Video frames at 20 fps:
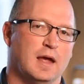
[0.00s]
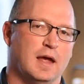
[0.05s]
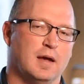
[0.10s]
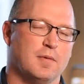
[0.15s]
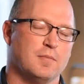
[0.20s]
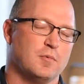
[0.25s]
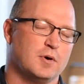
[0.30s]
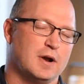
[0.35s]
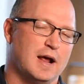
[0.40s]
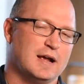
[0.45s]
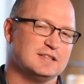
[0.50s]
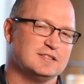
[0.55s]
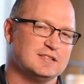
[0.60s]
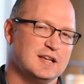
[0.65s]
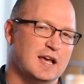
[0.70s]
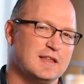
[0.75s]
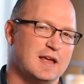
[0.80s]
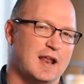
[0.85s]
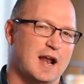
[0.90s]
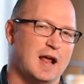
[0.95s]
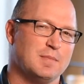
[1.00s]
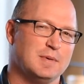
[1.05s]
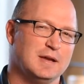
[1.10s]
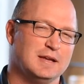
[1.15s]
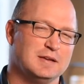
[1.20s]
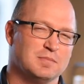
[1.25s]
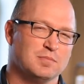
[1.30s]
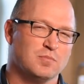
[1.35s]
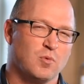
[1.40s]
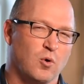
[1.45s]
And when I say that, I
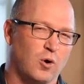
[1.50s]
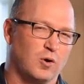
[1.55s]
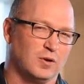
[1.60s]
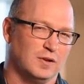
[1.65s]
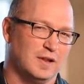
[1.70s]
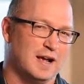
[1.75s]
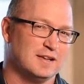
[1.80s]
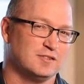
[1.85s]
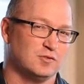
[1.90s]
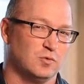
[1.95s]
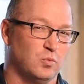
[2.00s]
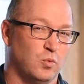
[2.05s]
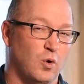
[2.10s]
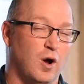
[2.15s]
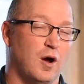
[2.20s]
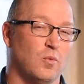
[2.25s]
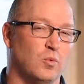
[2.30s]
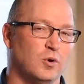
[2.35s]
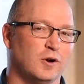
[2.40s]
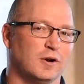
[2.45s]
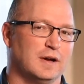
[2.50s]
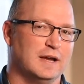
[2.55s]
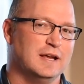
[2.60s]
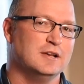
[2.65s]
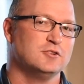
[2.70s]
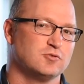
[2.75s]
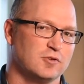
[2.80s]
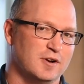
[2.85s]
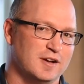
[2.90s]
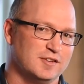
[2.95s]
mean more or less what we're
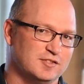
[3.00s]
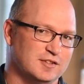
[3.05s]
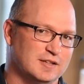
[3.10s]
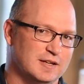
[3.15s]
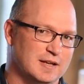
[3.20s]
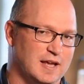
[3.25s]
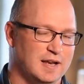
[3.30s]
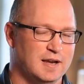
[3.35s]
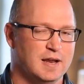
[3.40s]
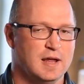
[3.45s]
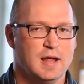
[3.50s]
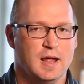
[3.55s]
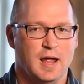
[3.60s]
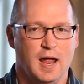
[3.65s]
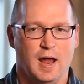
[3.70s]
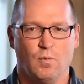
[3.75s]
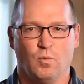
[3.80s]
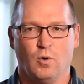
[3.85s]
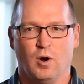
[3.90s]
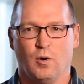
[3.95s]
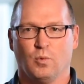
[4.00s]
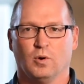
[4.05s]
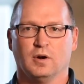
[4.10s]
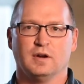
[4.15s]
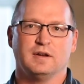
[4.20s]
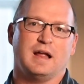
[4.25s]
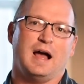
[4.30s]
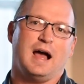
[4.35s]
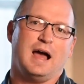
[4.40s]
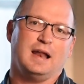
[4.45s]
interested in and what
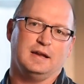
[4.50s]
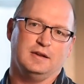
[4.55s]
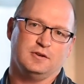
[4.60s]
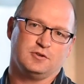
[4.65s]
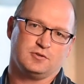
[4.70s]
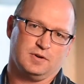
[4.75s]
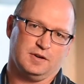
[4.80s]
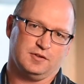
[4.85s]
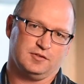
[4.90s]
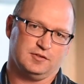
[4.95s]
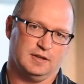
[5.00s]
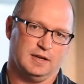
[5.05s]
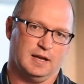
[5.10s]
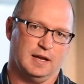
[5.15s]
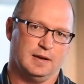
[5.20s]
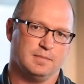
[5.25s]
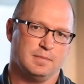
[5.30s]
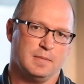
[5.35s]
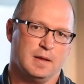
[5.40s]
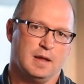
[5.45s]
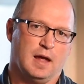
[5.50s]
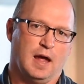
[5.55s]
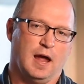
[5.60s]
we're not interested in,